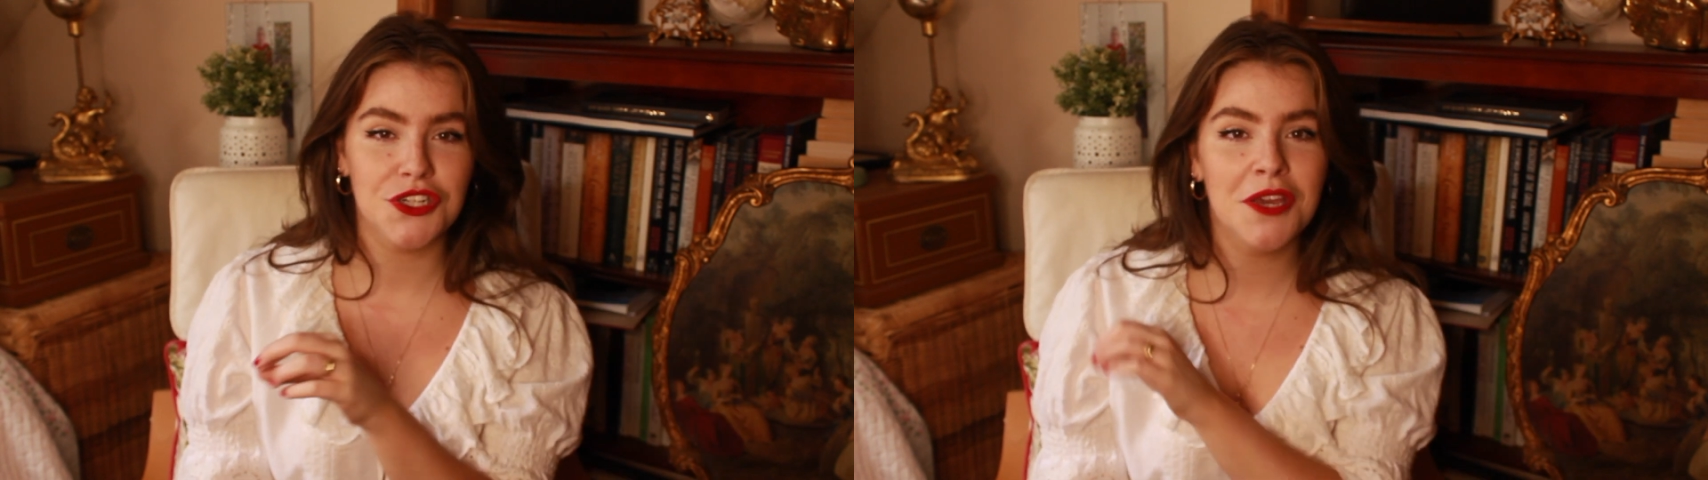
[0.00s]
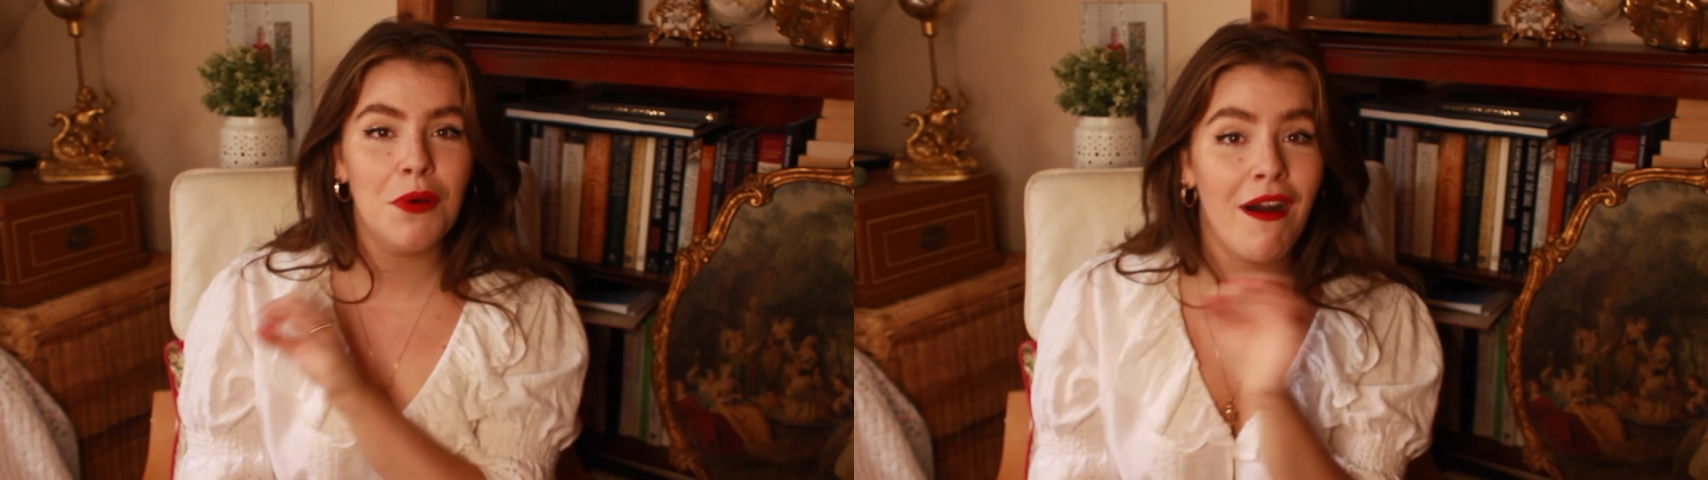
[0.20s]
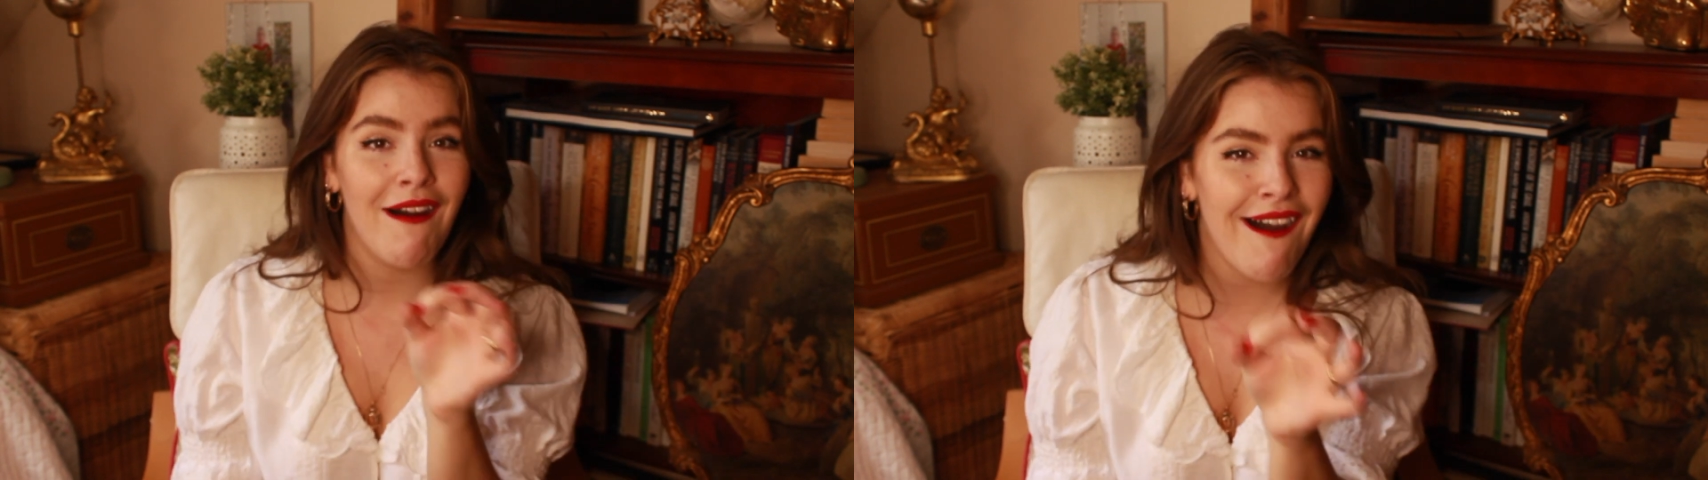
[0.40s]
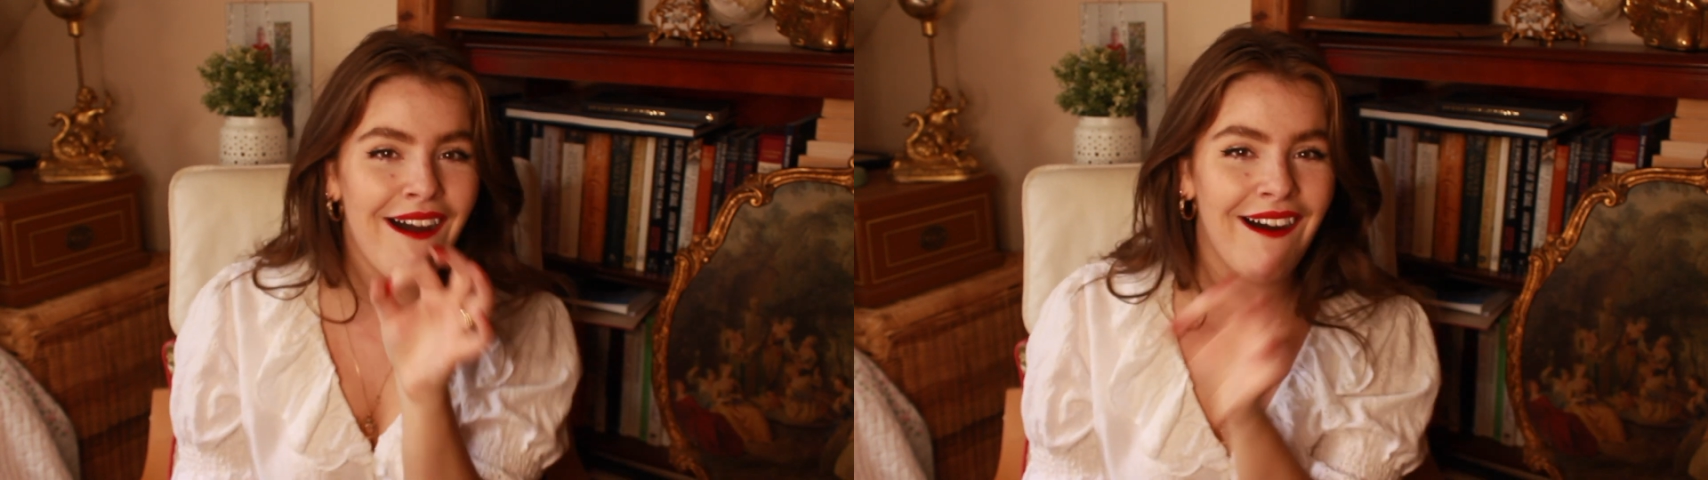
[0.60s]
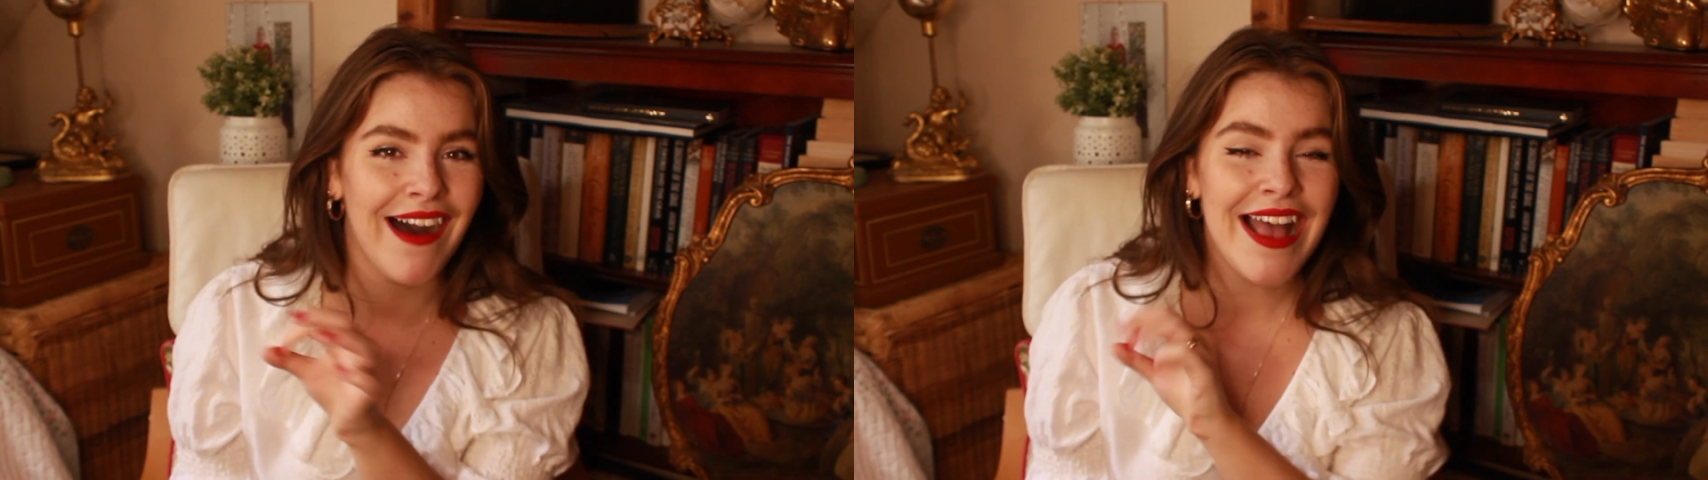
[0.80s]
who
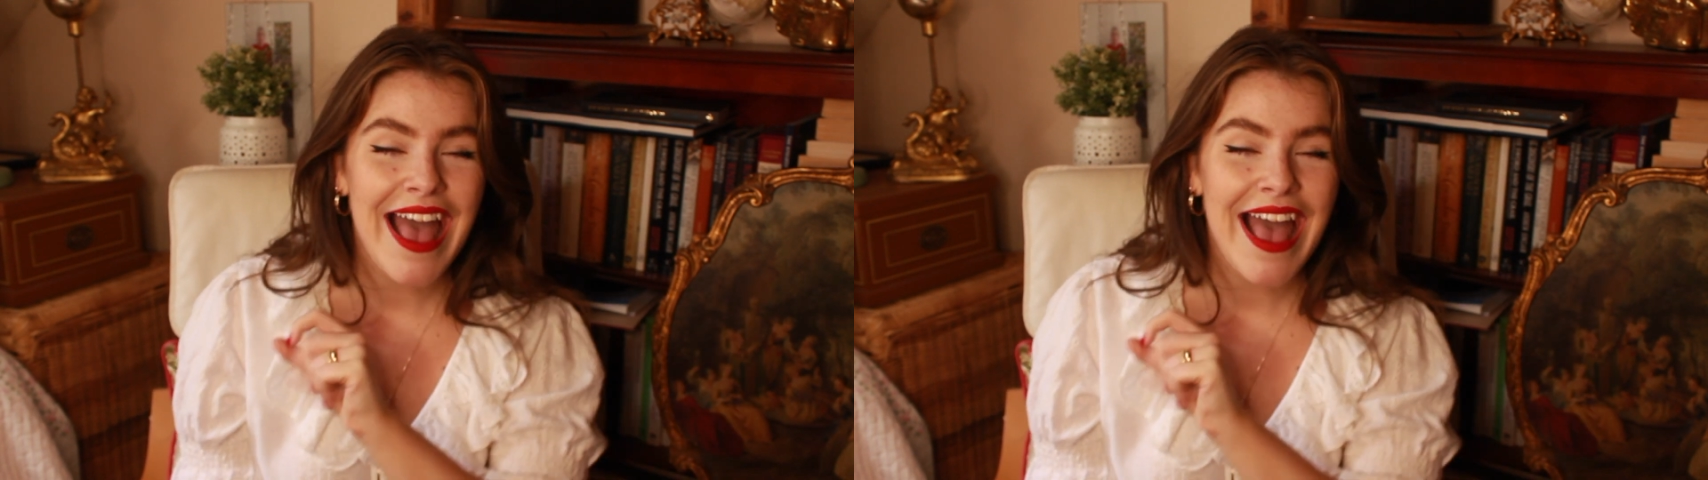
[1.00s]
are.